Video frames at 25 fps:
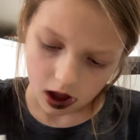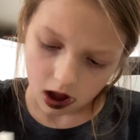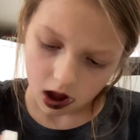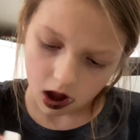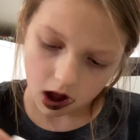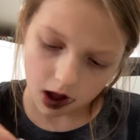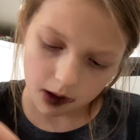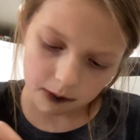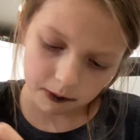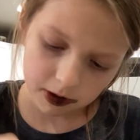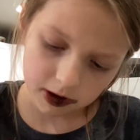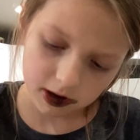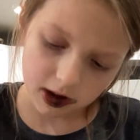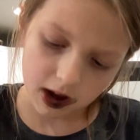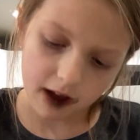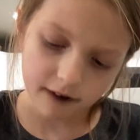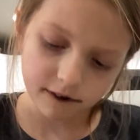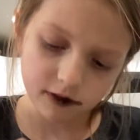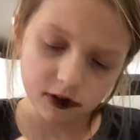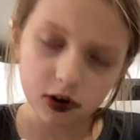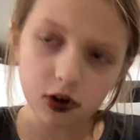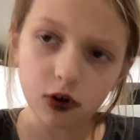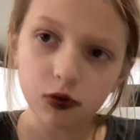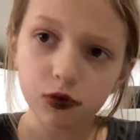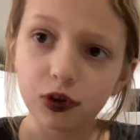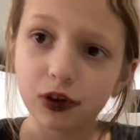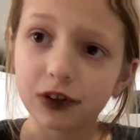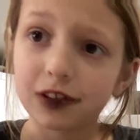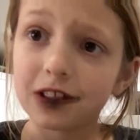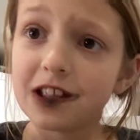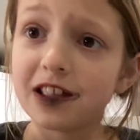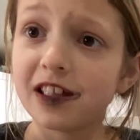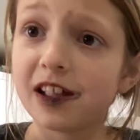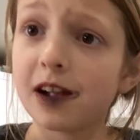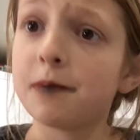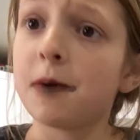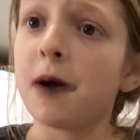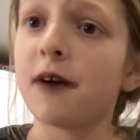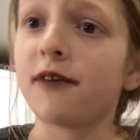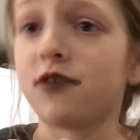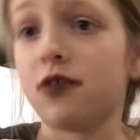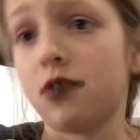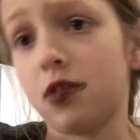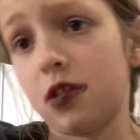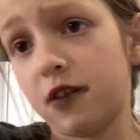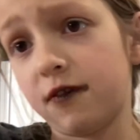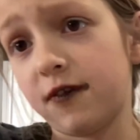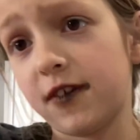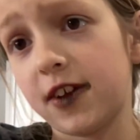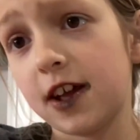I'm gonna have to go look these up after
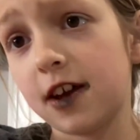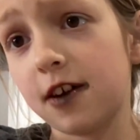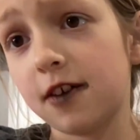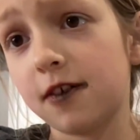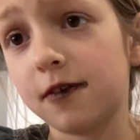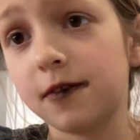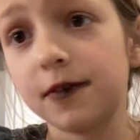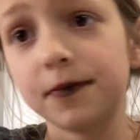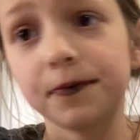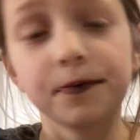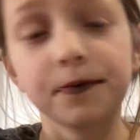this video